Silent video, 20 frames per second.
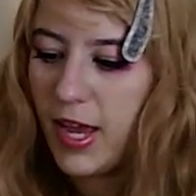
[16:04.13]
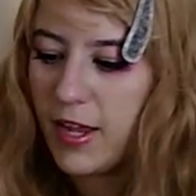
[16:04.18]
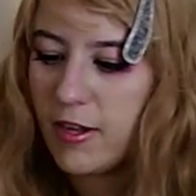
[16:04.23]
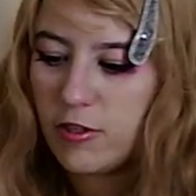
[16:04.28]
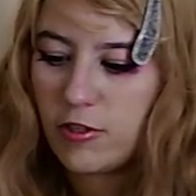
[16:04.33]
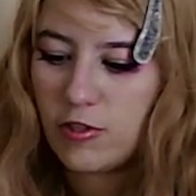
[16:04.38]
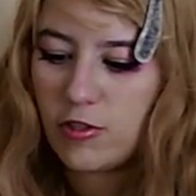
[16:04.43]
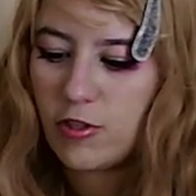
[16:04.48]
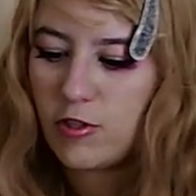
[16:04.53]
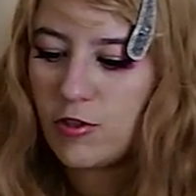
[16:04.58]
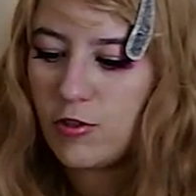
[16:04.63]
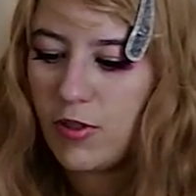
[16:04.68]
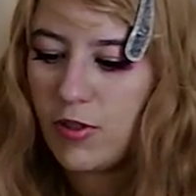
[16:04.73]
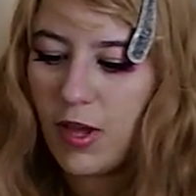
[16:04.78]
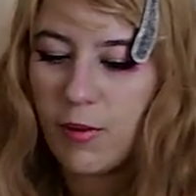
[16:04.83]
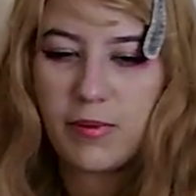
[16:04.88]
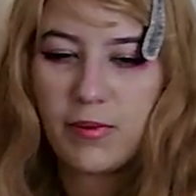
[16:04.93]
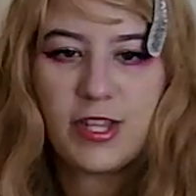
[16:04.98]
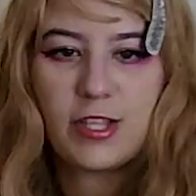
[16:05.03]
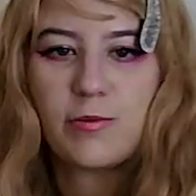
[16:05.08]
edge just so
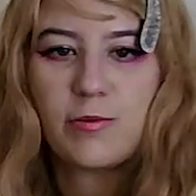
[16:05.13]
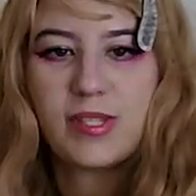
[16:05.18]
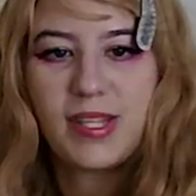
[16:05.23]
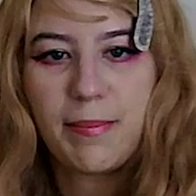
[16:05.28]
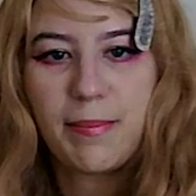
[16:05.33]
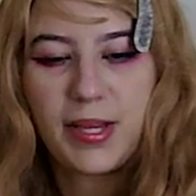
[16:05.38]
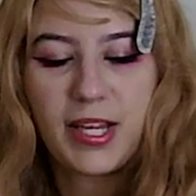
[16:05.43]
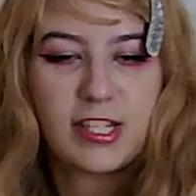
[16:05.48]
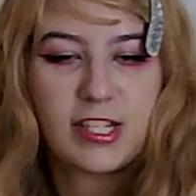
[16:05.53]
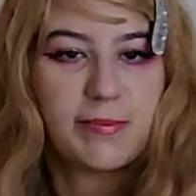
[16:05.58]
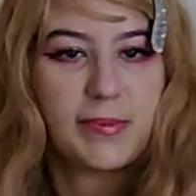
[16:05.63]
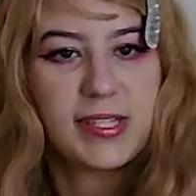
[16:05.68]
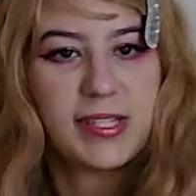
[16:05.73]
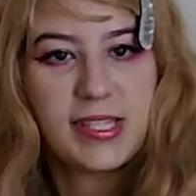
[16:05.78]
that when this was up against my